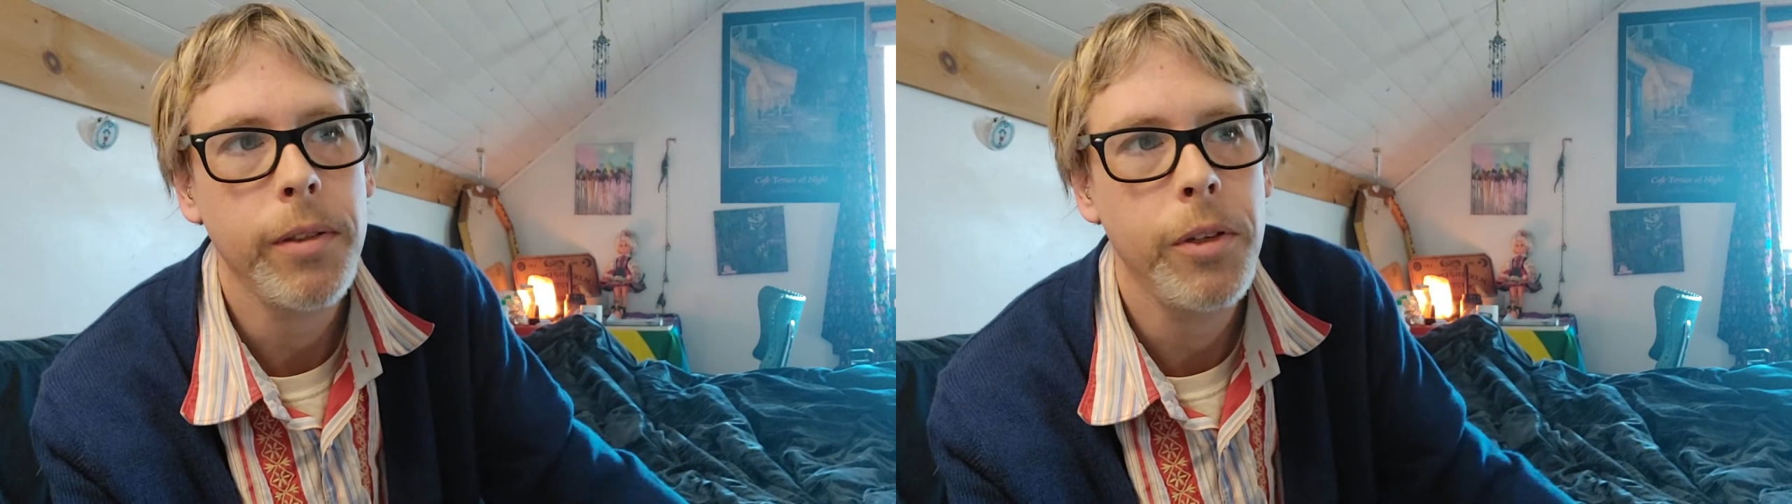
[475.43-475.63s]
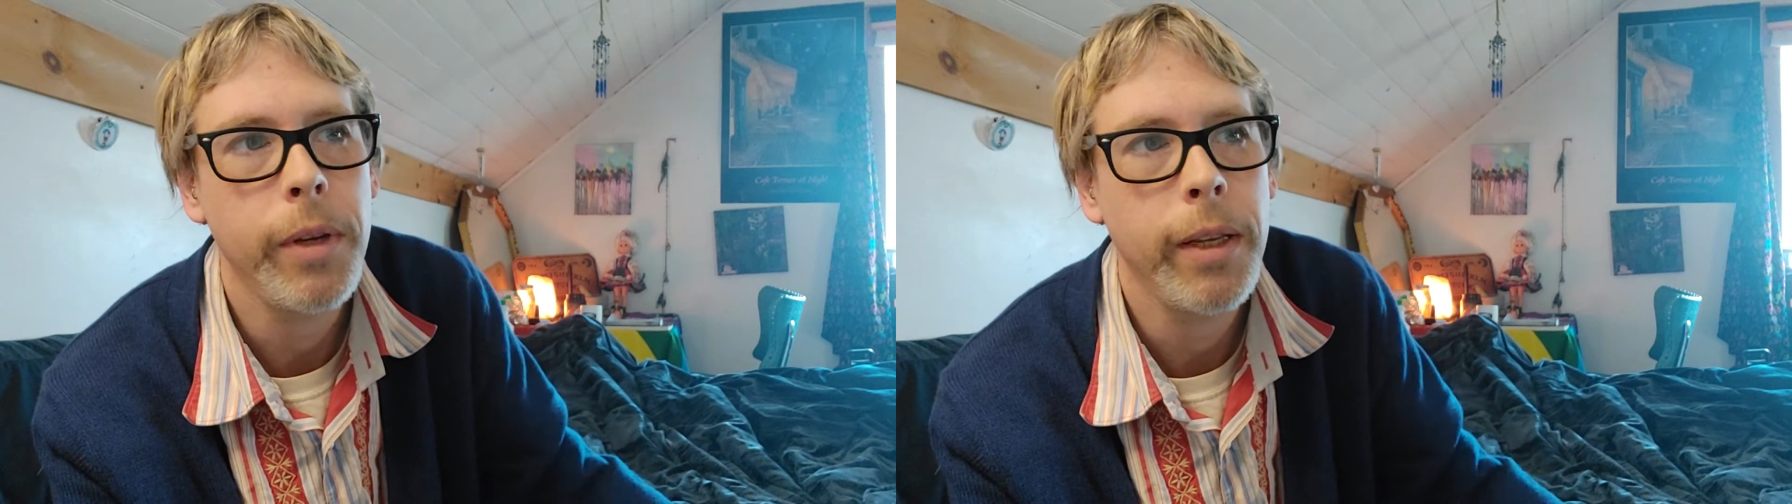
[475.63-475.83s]

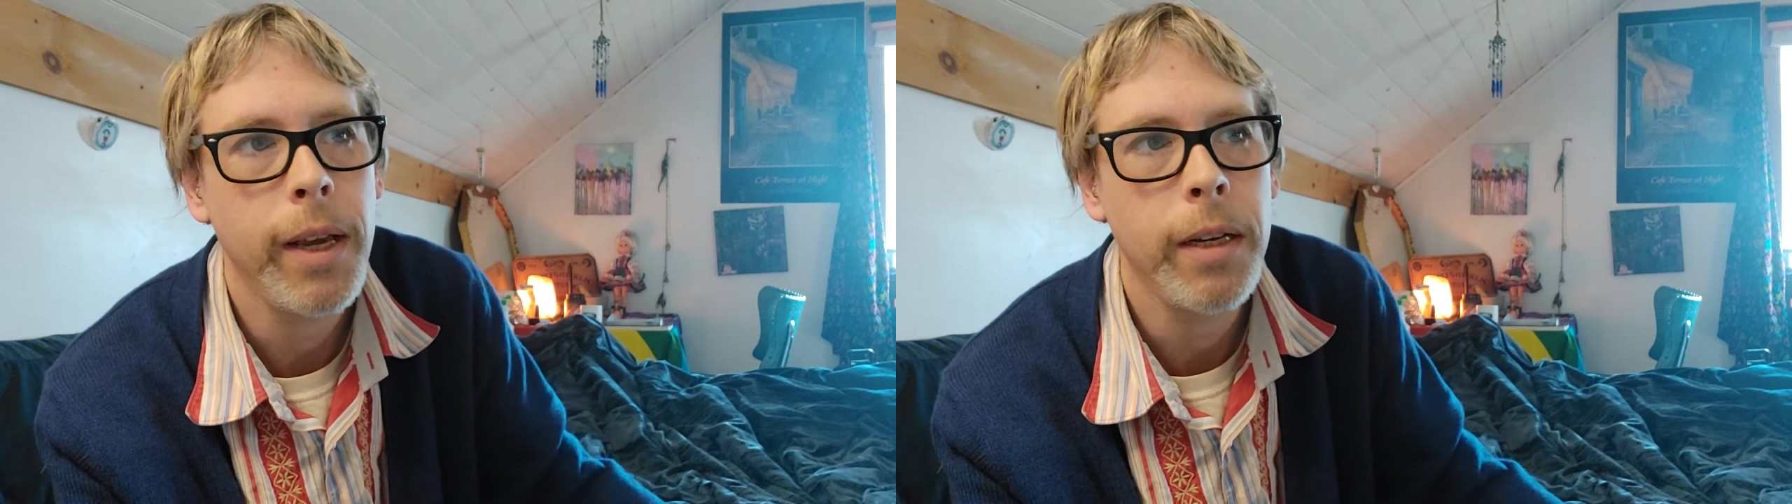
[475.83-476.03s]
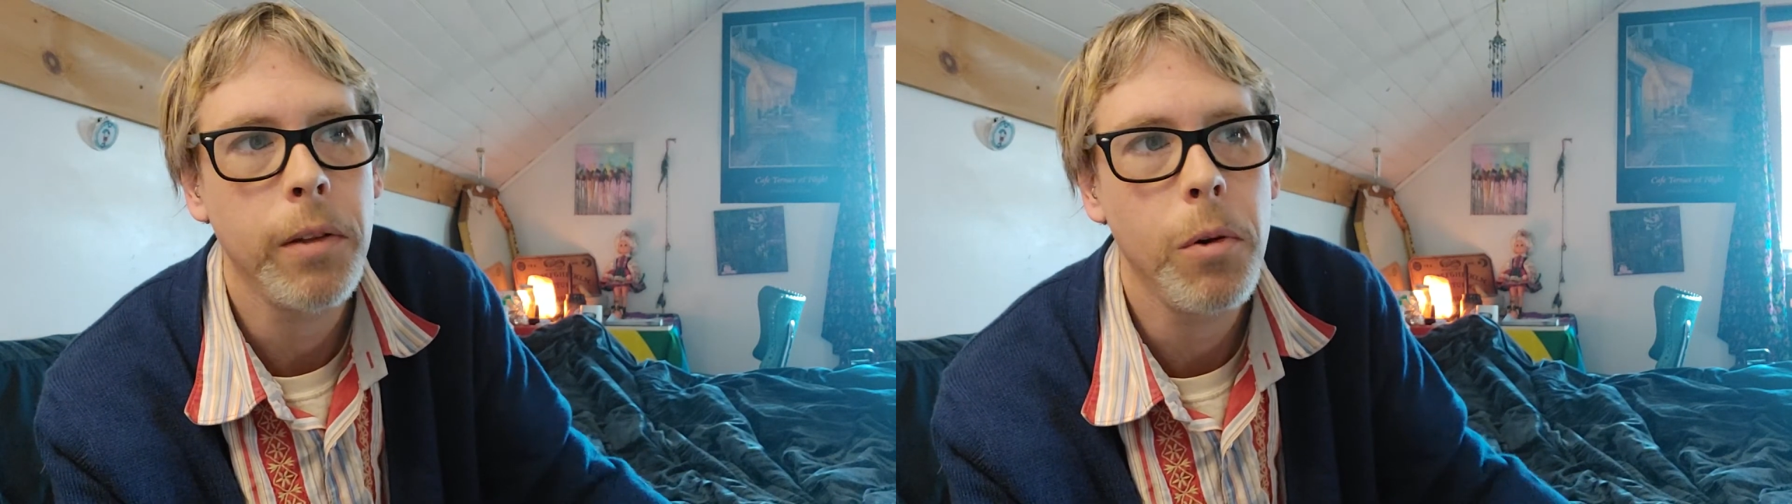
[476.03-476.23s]
doing
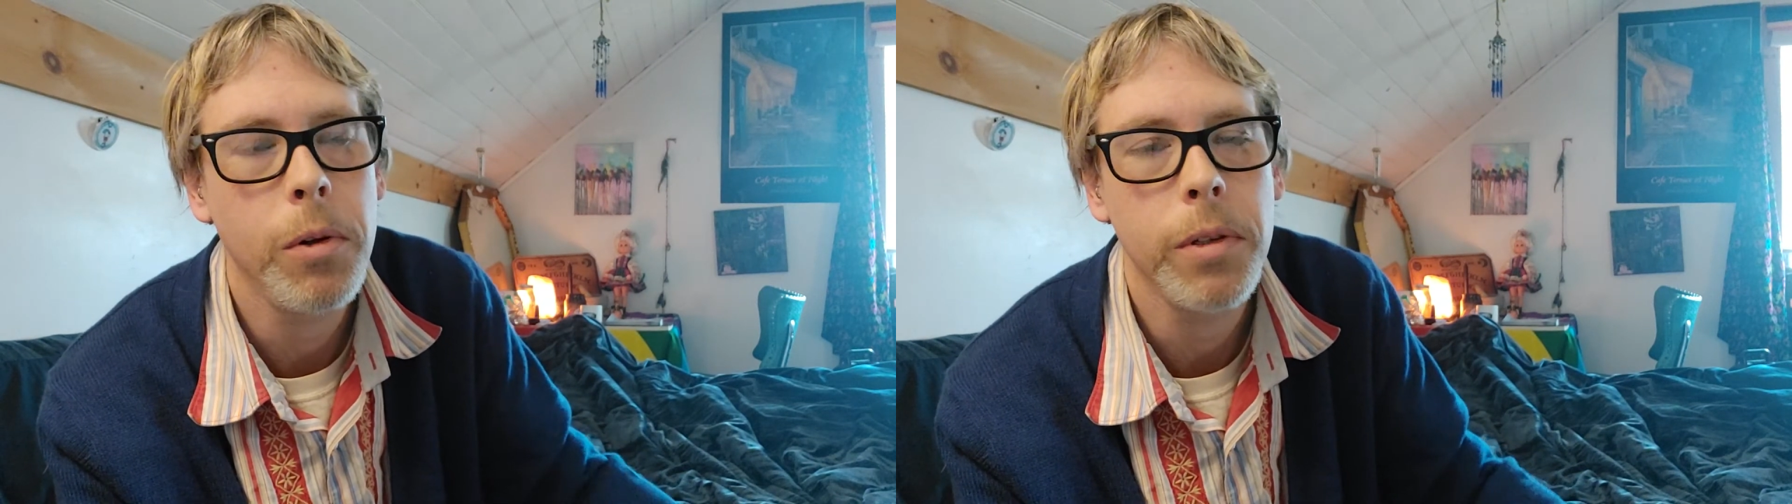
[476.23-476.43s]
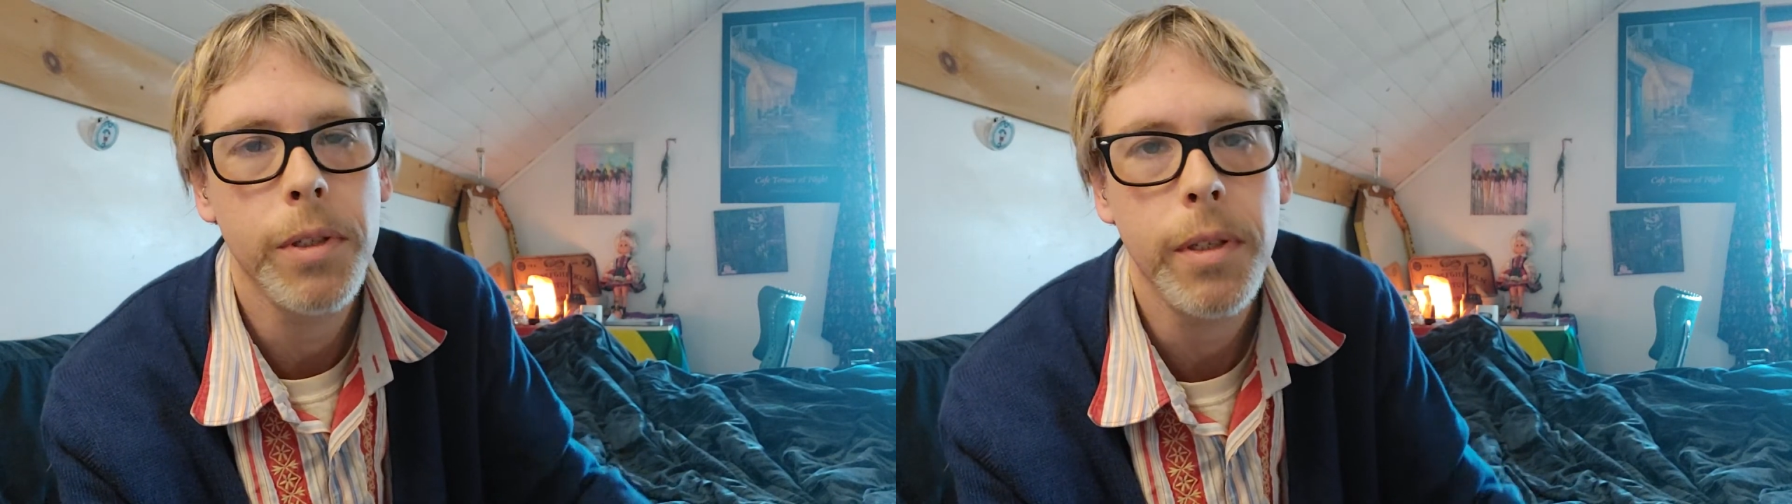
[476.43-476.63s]
kind of
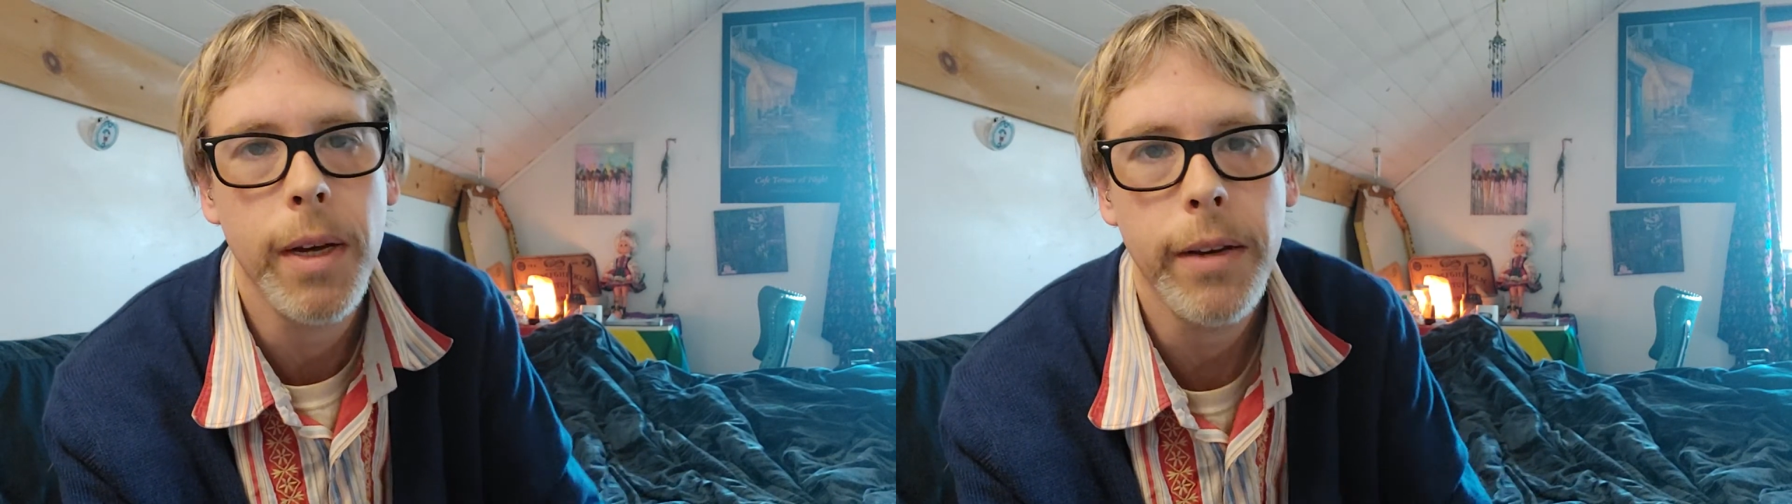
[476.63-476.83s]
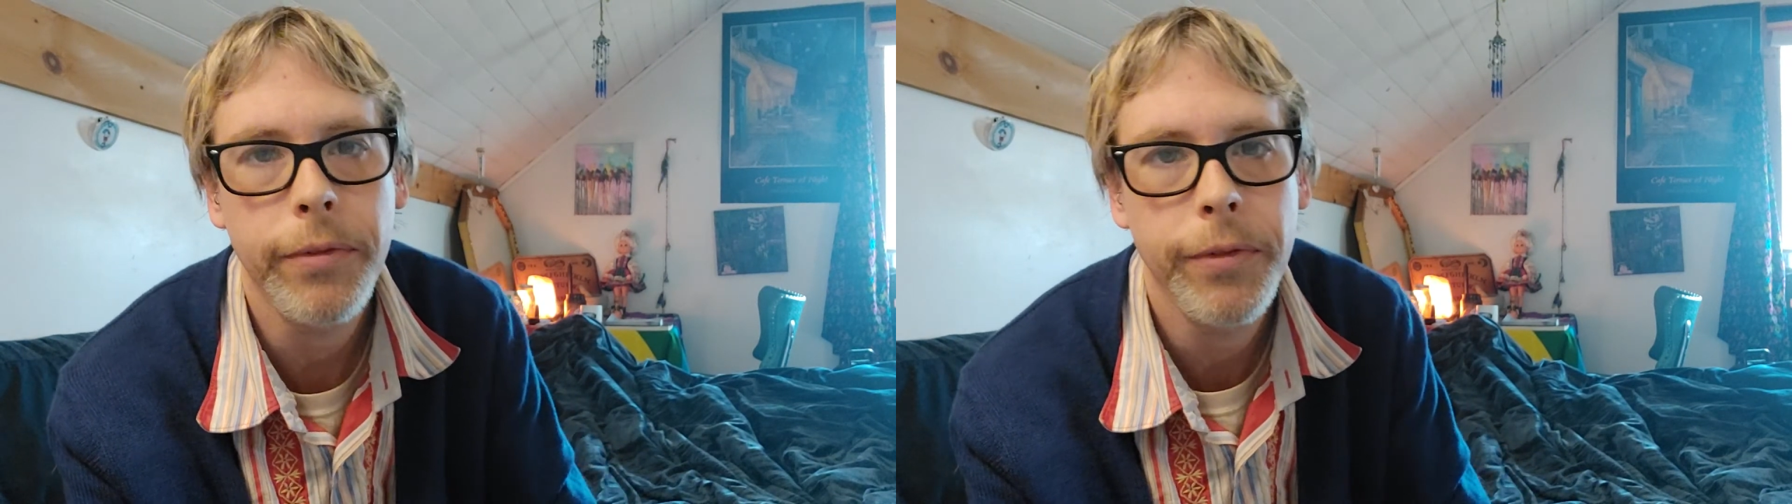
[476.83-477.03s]
local
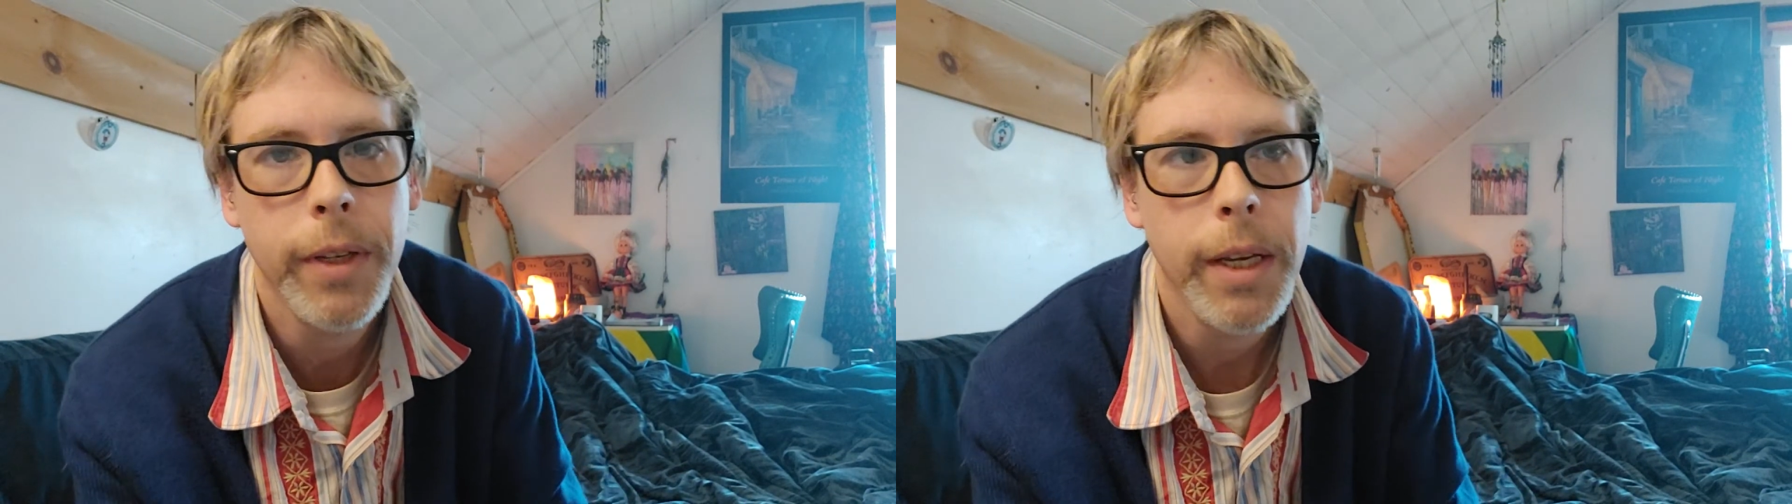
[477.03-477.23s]
stuff,